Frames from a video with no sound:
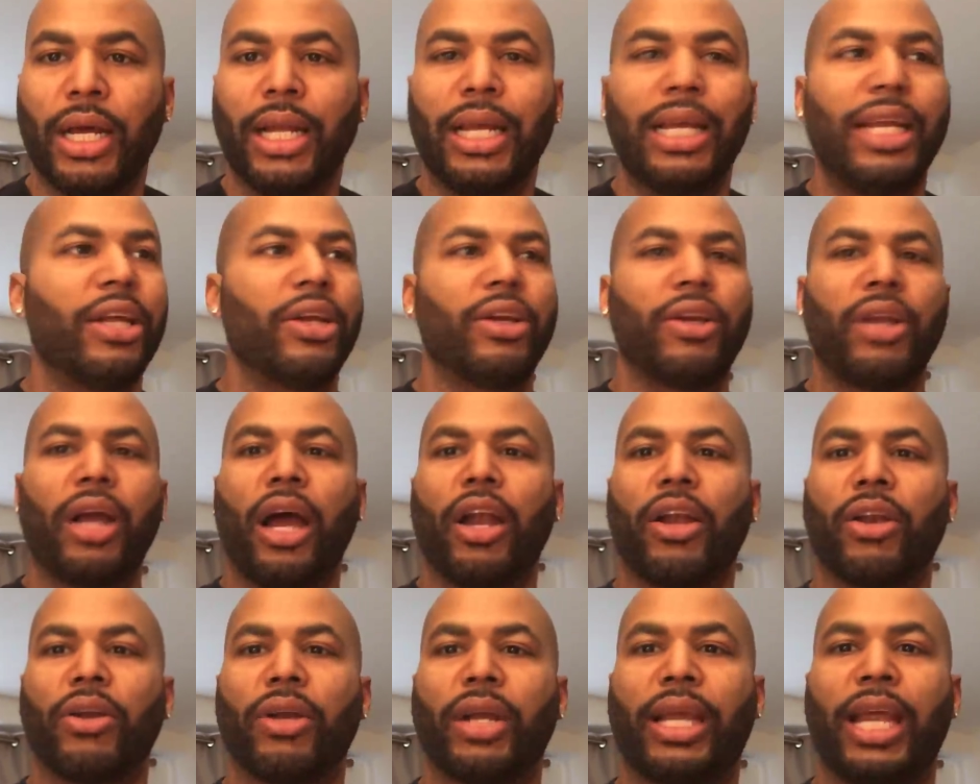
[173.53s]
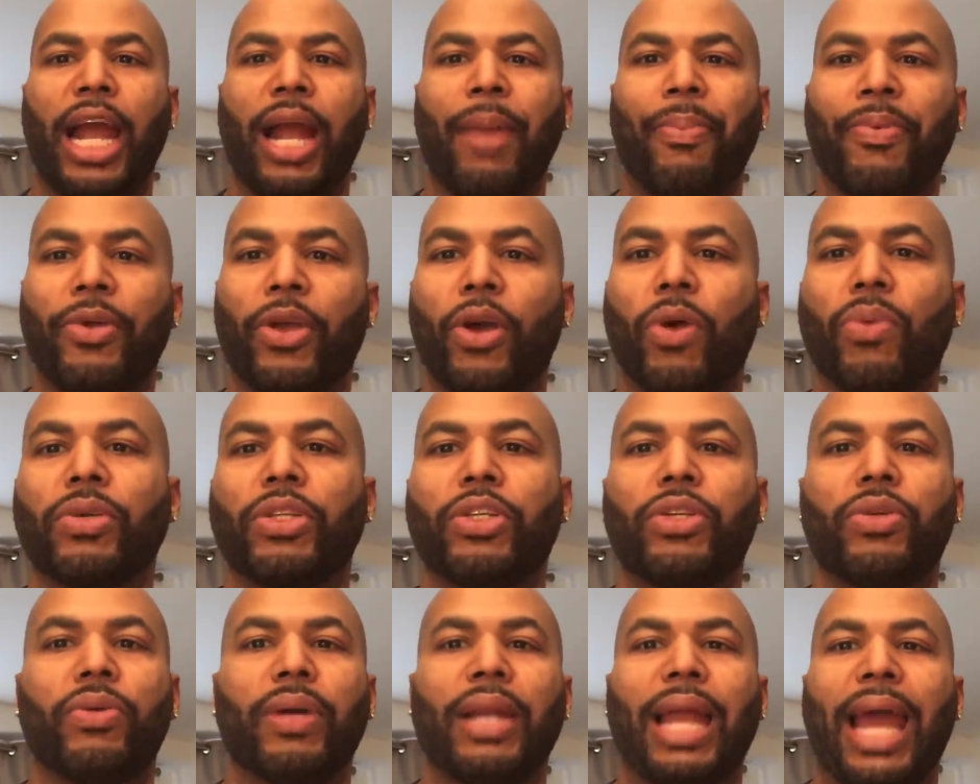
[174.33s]
Leonardo DiCaprio
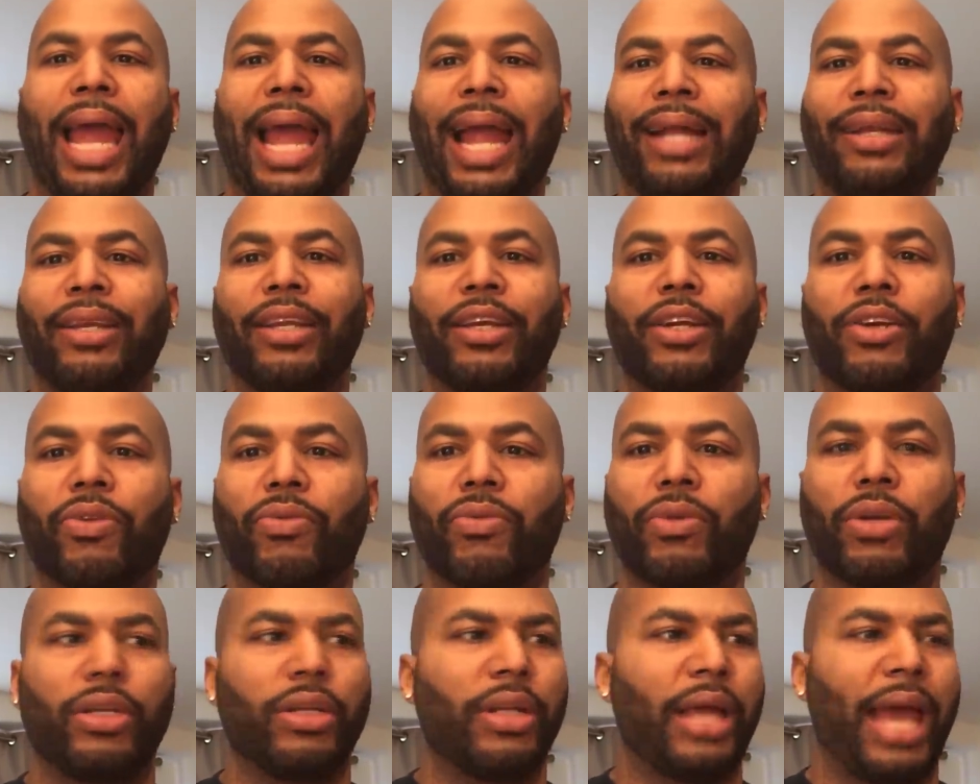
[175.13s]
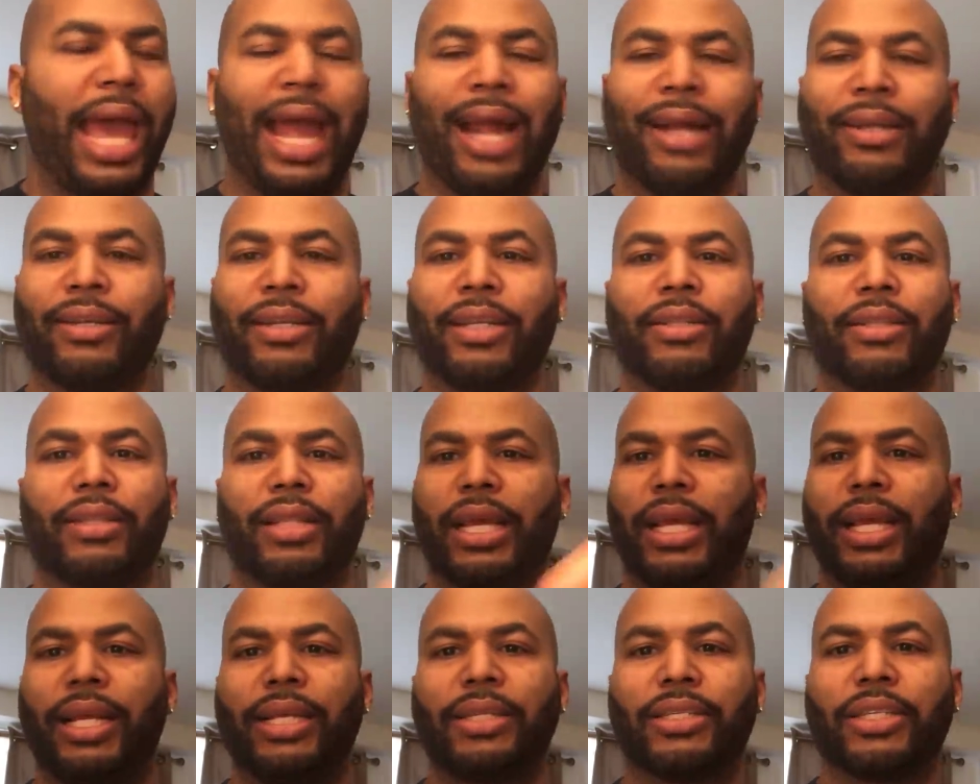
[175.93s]
was doing acting acting
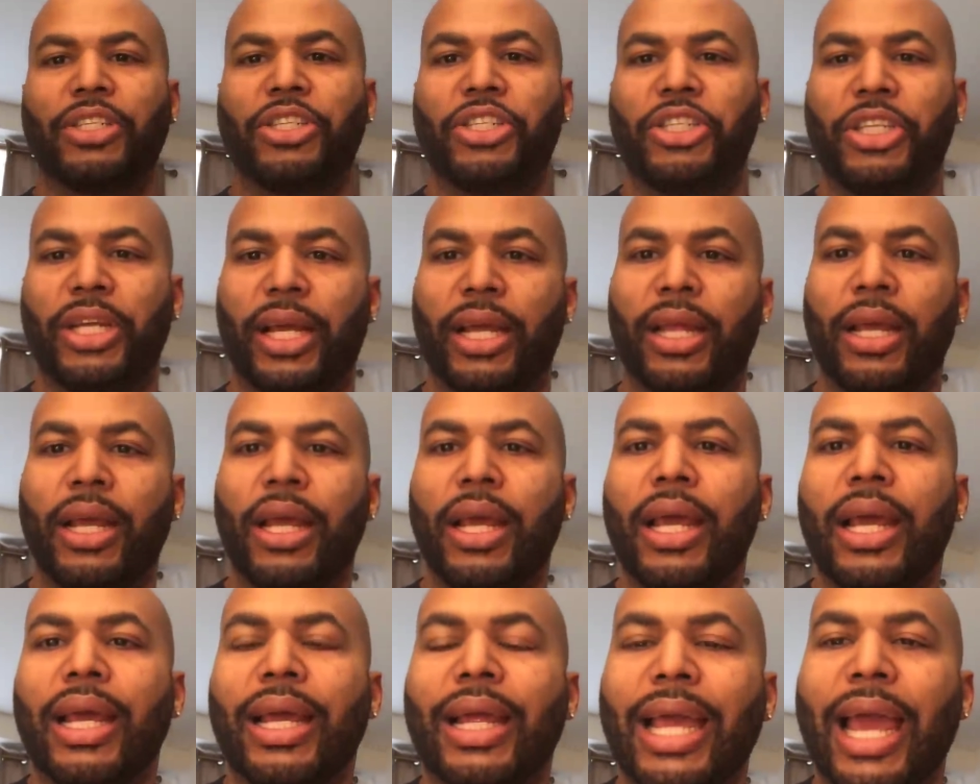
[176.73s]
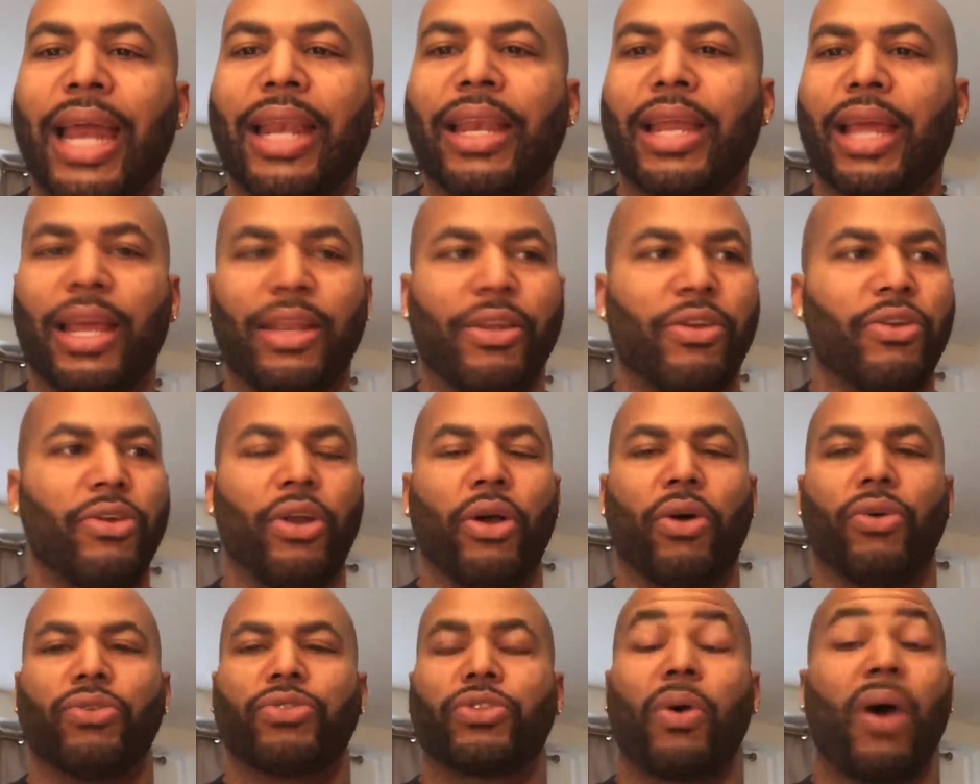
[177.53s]
things and shit, and and you
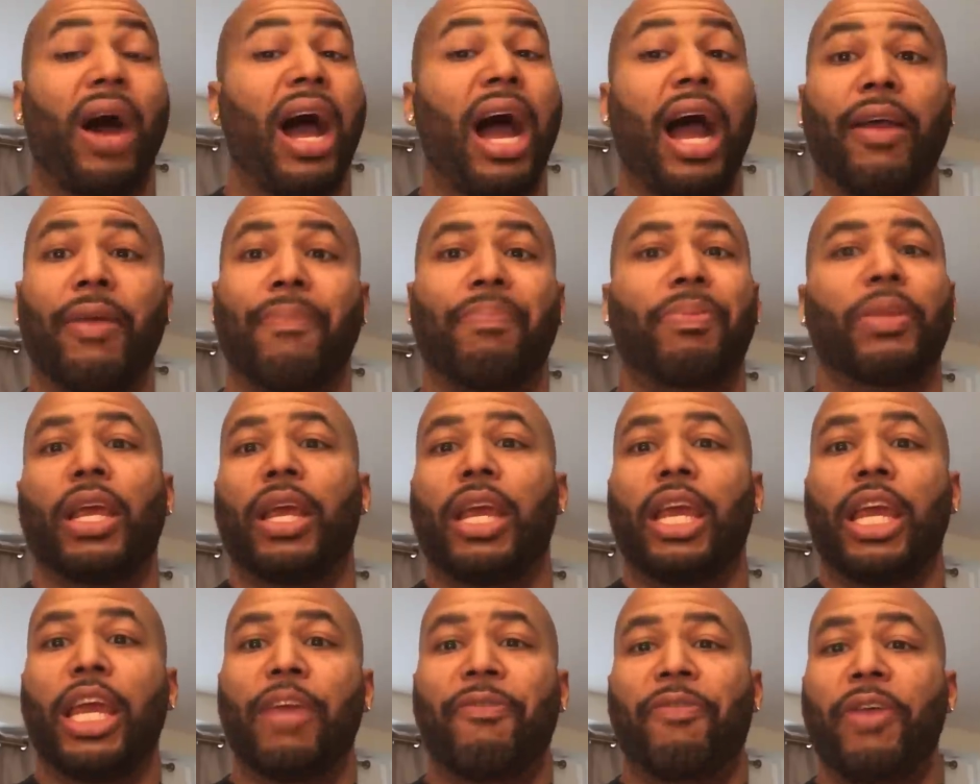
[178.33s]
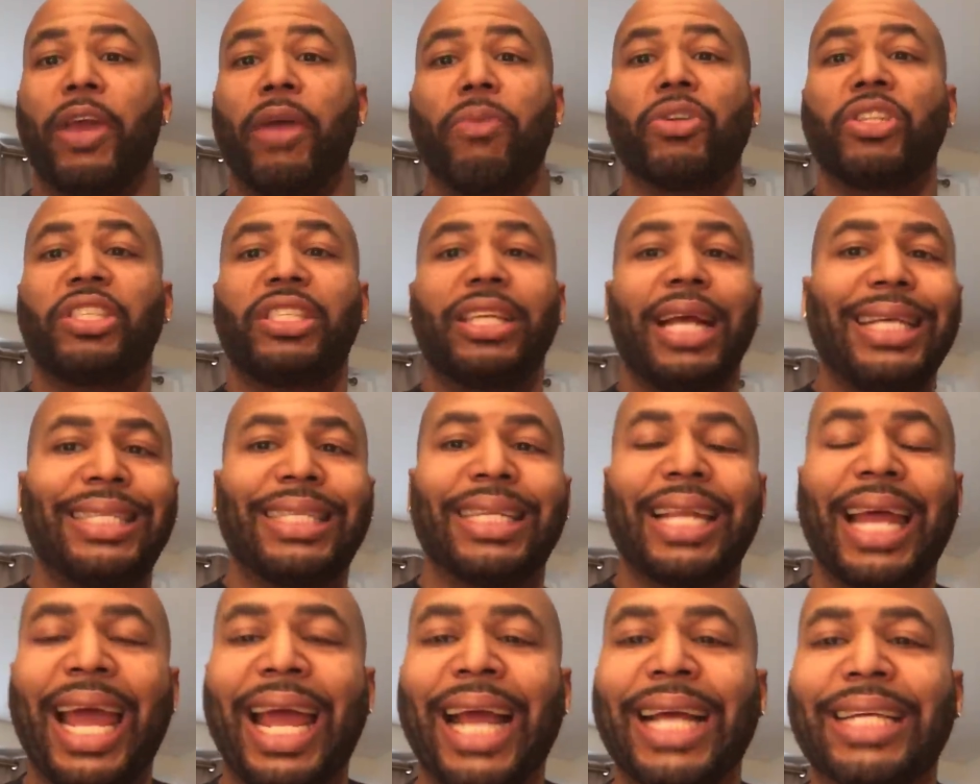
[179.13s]
know, so I if he was
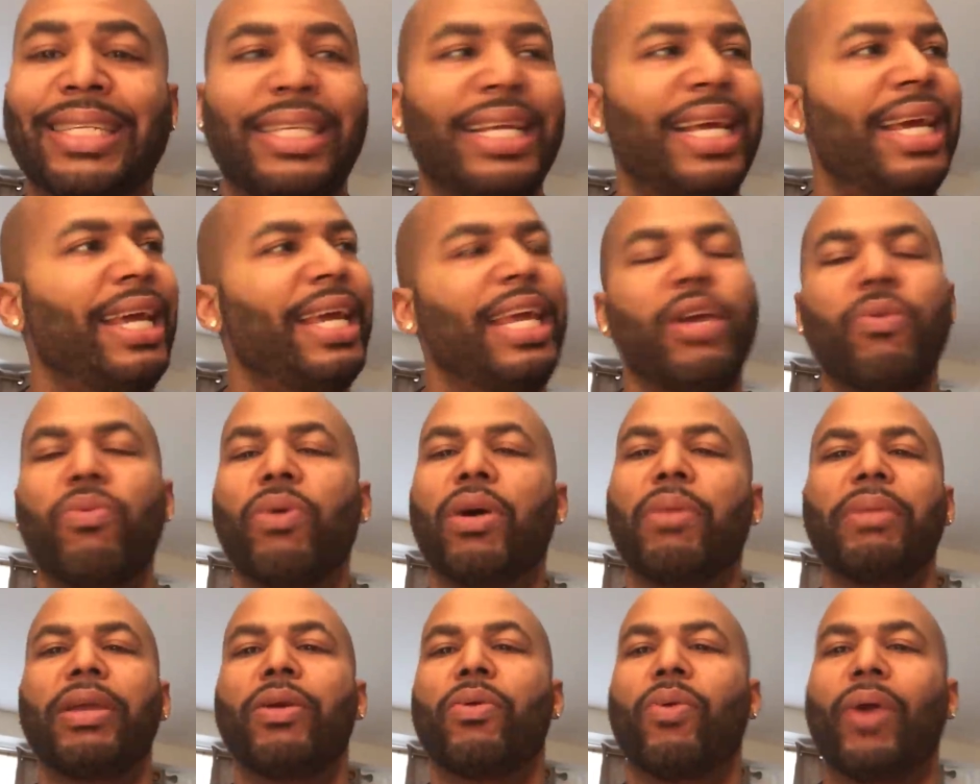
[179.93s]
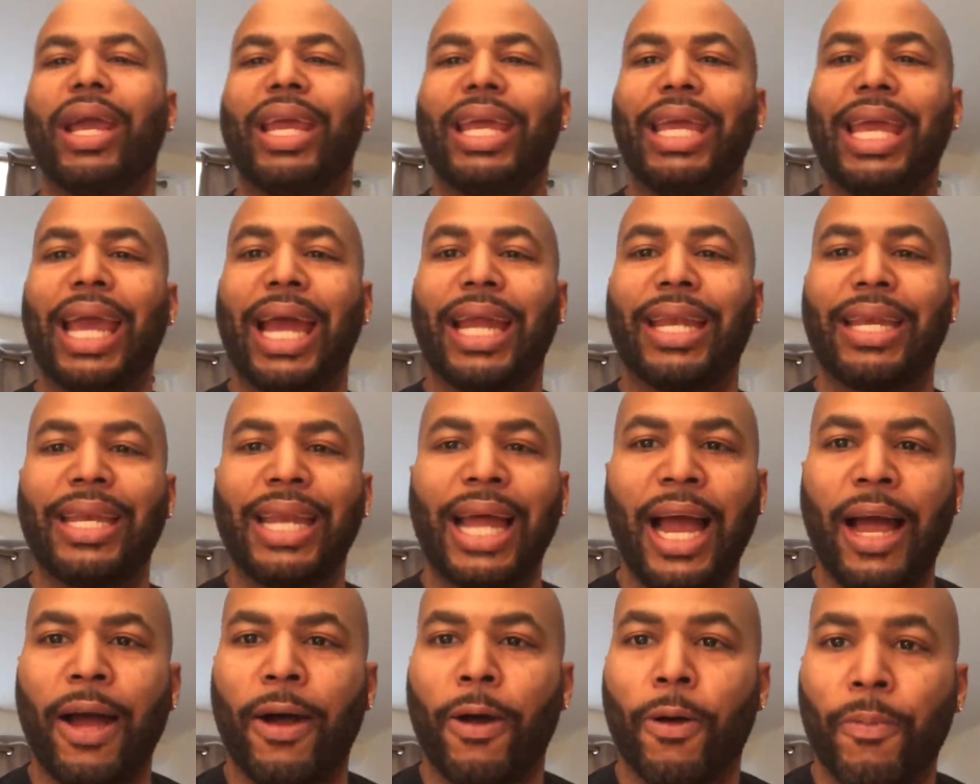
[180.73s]
chasing ass then, he wouldn't be where he at
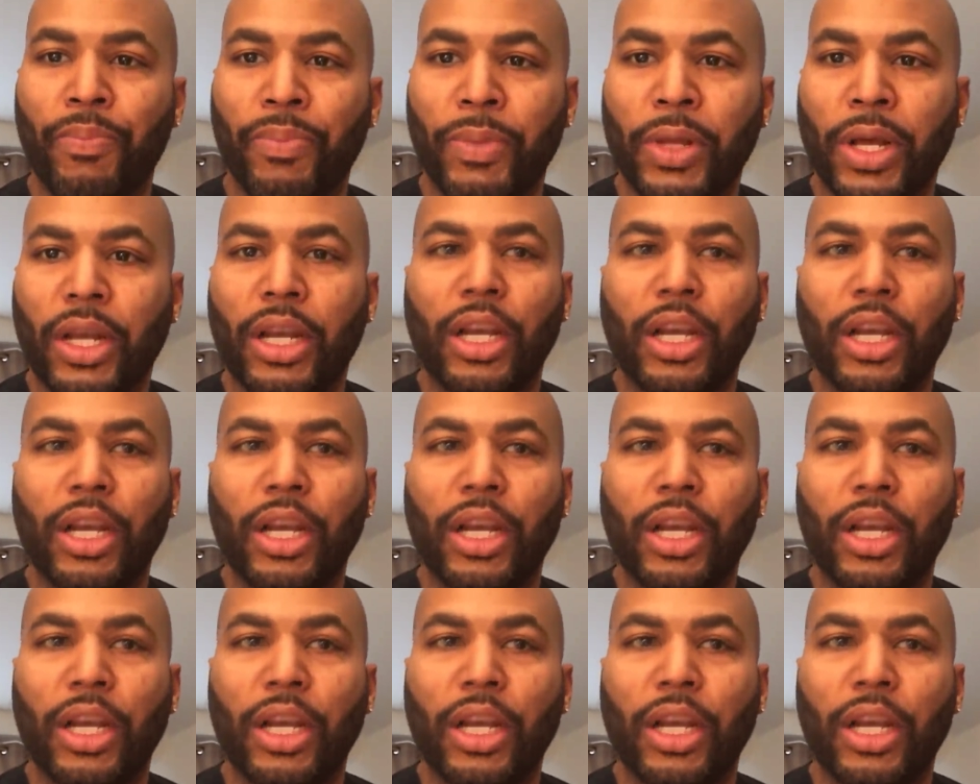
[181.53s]
now.